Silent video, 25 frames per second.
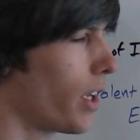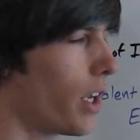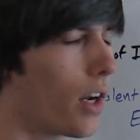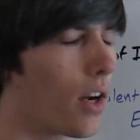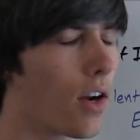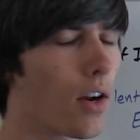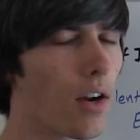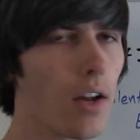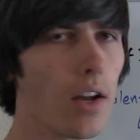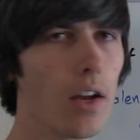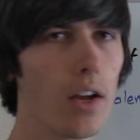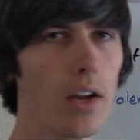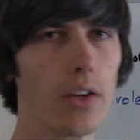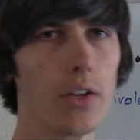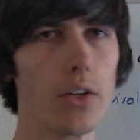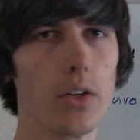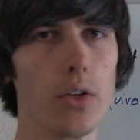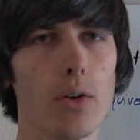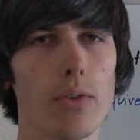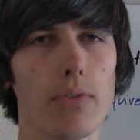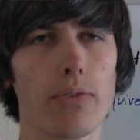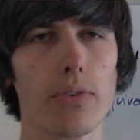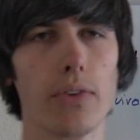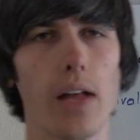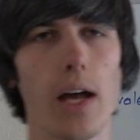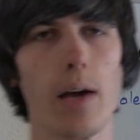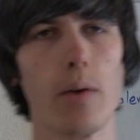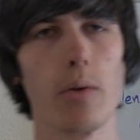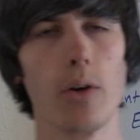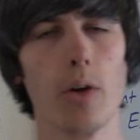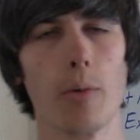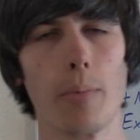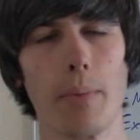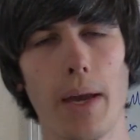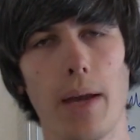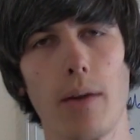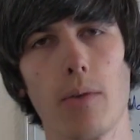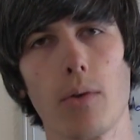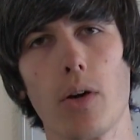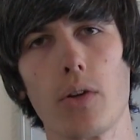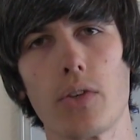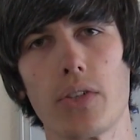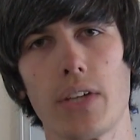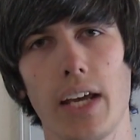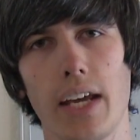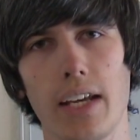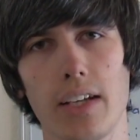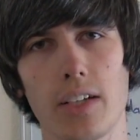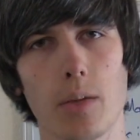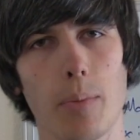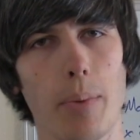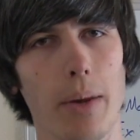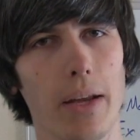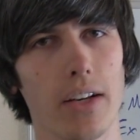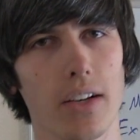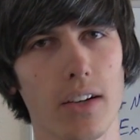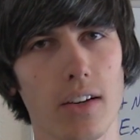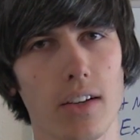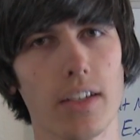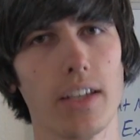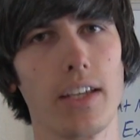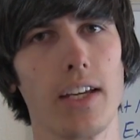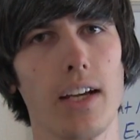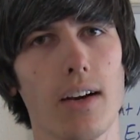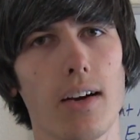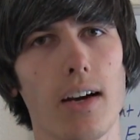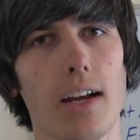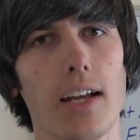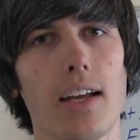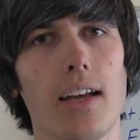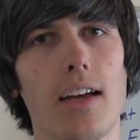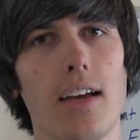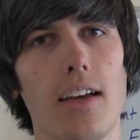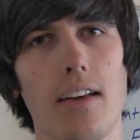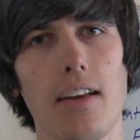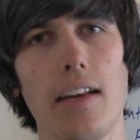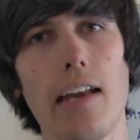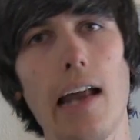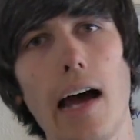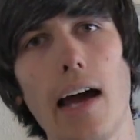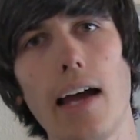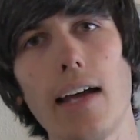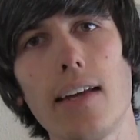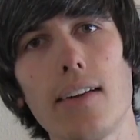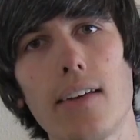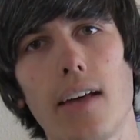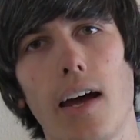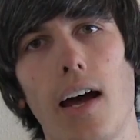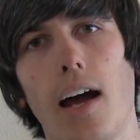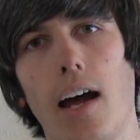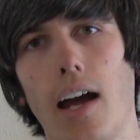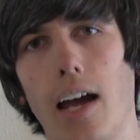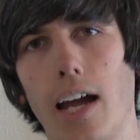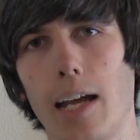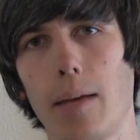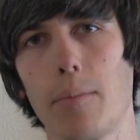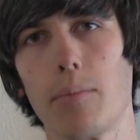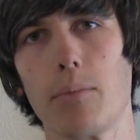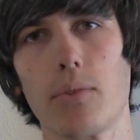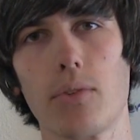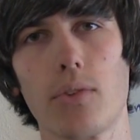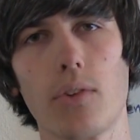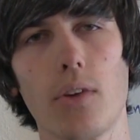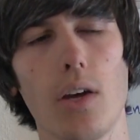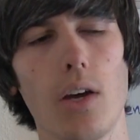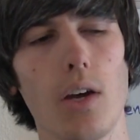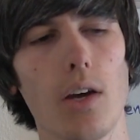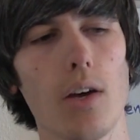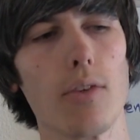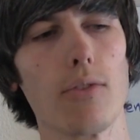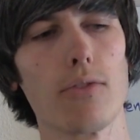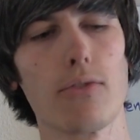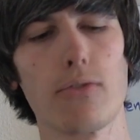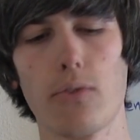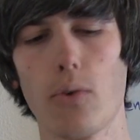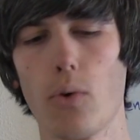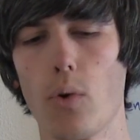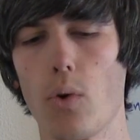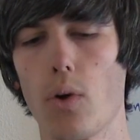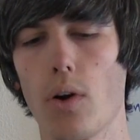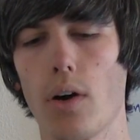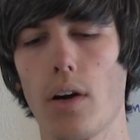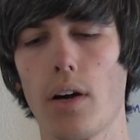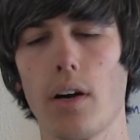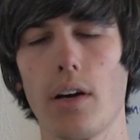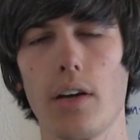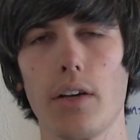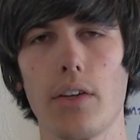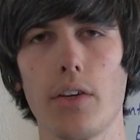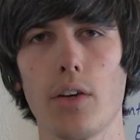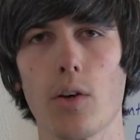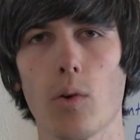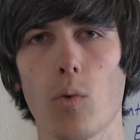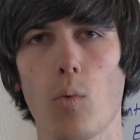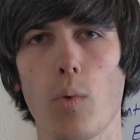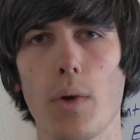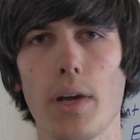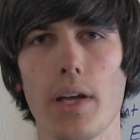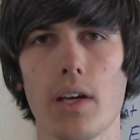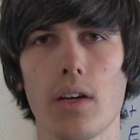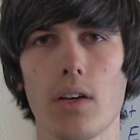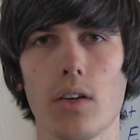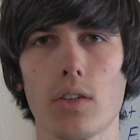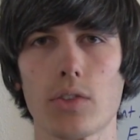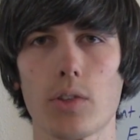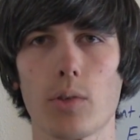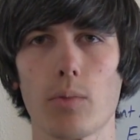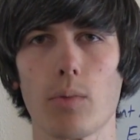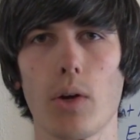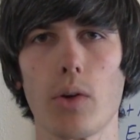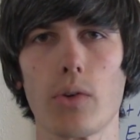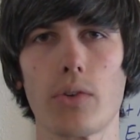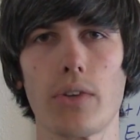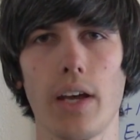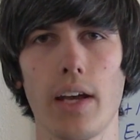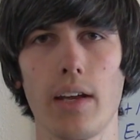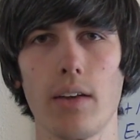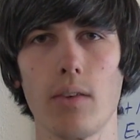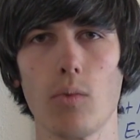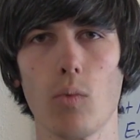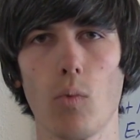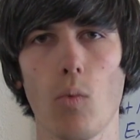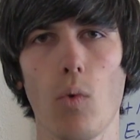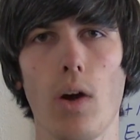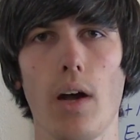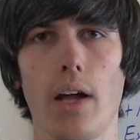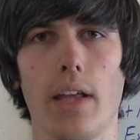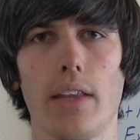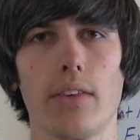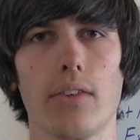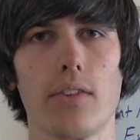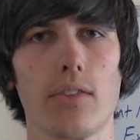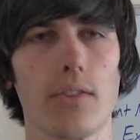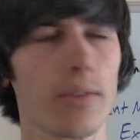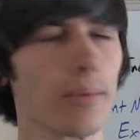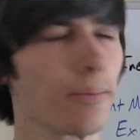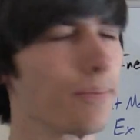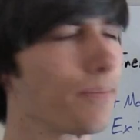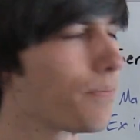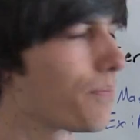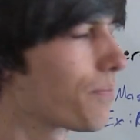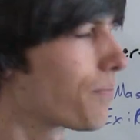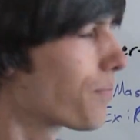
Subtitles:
gear, your flywheel may rotate, depending on gearing, 9 times for your wheel to rotate once.